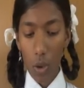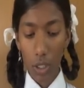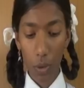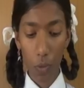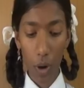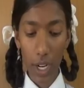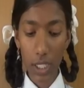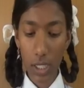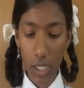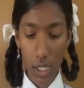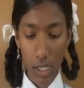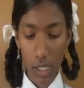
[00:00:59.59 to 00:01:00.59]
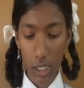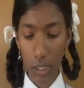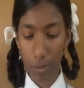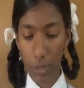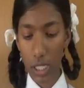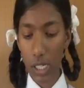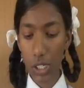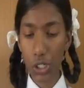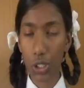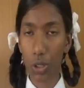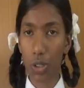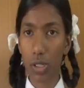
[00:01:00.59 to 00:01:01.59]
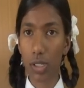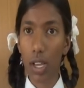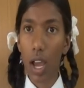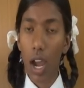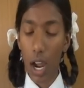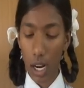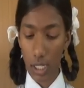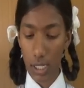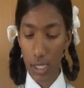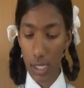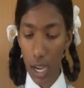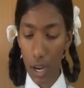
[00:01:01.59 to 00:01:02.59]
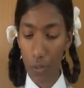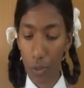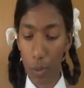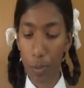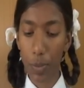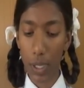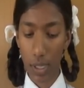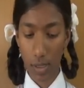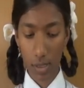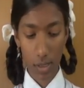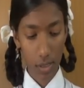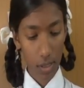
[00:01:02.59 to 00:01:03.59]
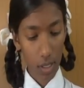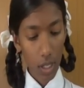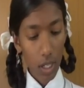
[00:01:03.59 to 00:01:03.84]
The white color in the middle shows our desire for peace.